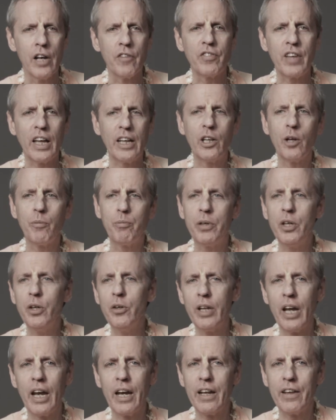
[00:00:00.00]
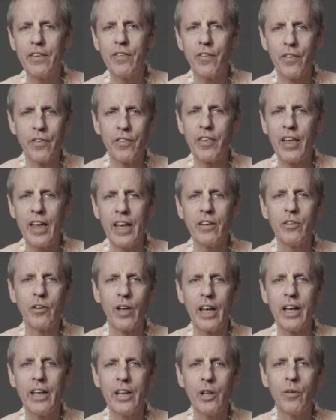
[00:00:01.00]
they depute anything
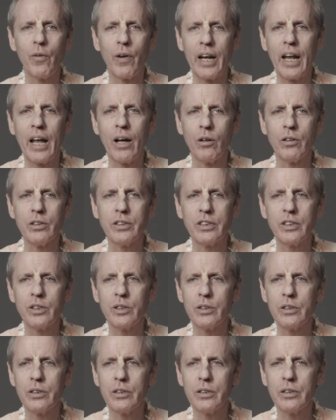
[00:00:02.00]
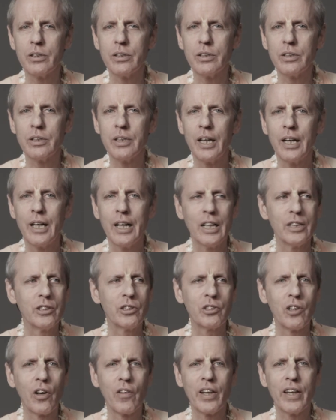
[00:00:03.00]
to anyone else, it's
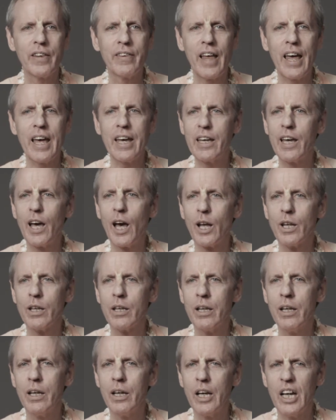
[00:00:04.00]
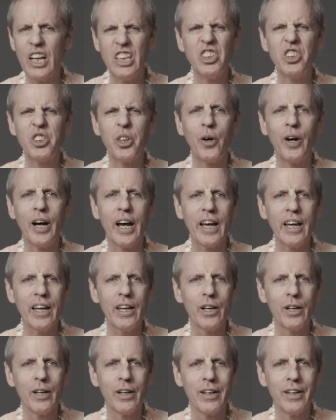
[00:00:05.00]
so that they can enjoy.
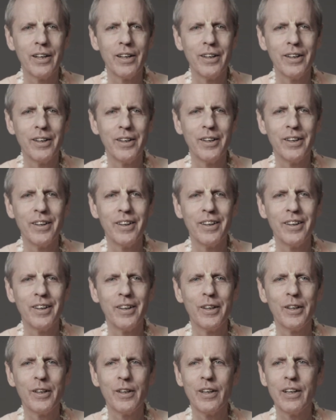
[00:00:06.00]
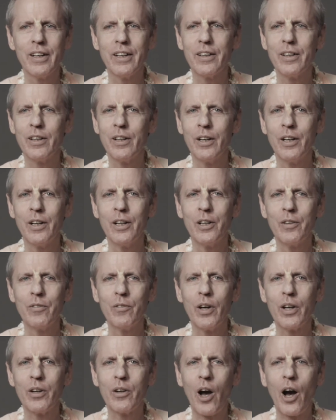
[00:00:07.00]
Right?
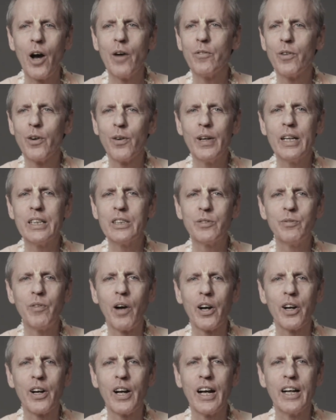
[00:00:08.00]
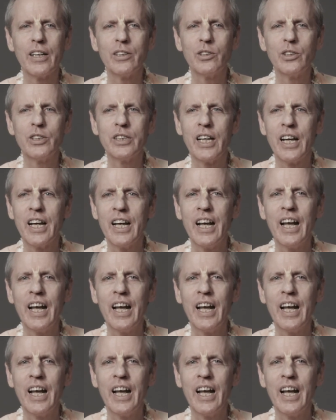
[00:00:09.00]
But Ambarish Maharaj,